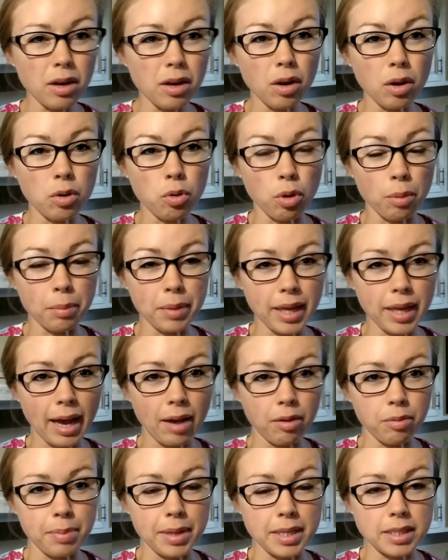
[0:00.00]
Normally
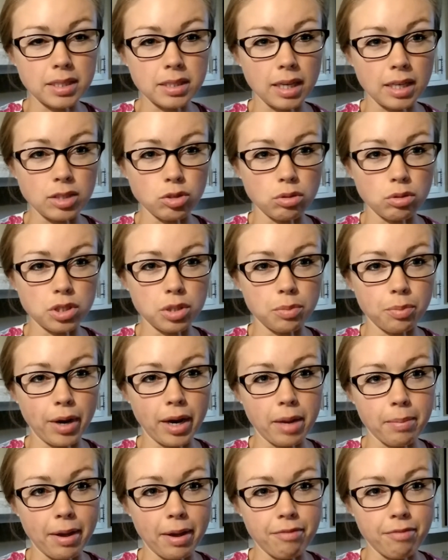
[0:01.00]
I would be scheduled to
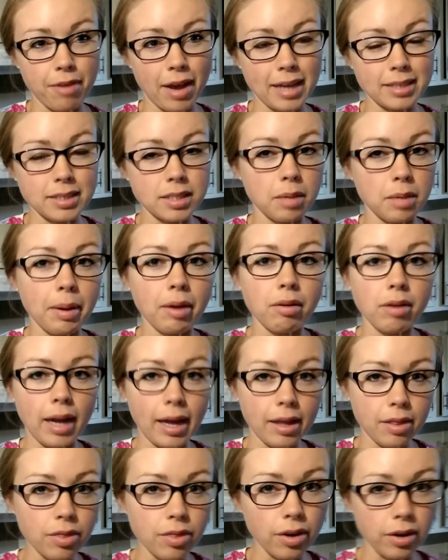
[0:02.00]
break my fast at about
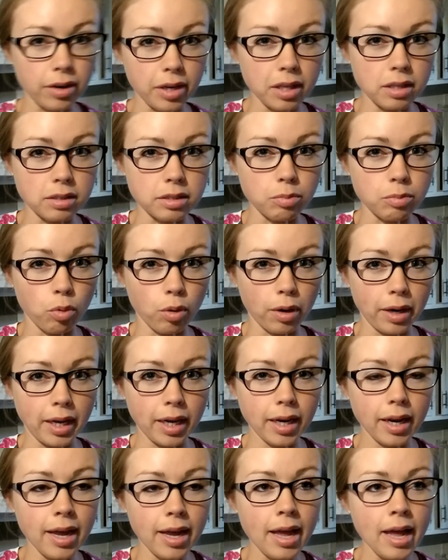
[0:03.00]
9:30 this
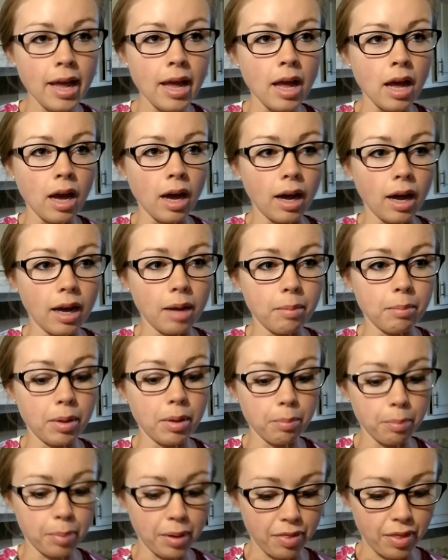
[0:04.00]
morning,
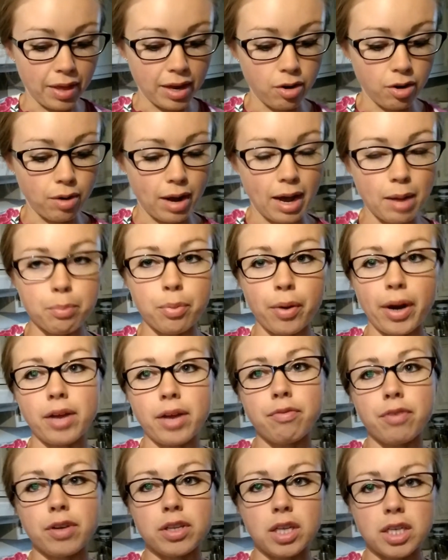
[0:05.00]
but they do not break
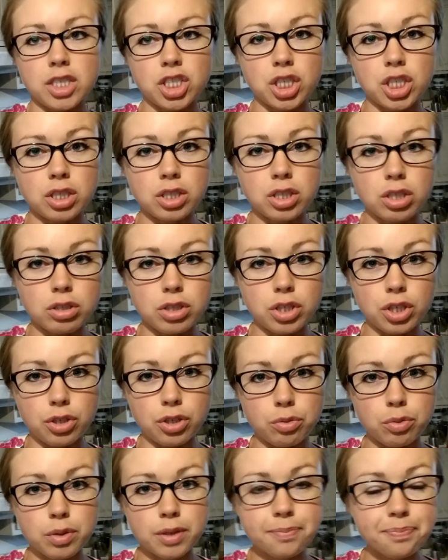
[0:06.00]
for lunch until
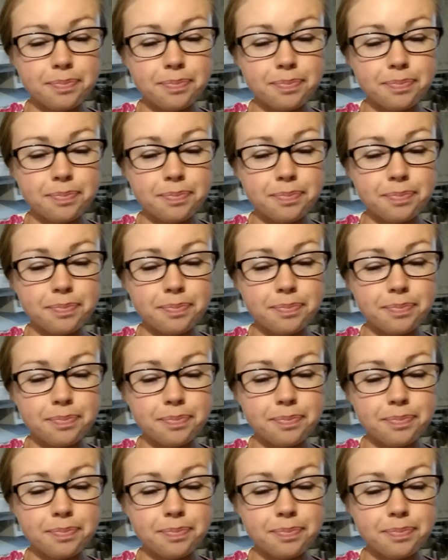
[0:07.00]
noon.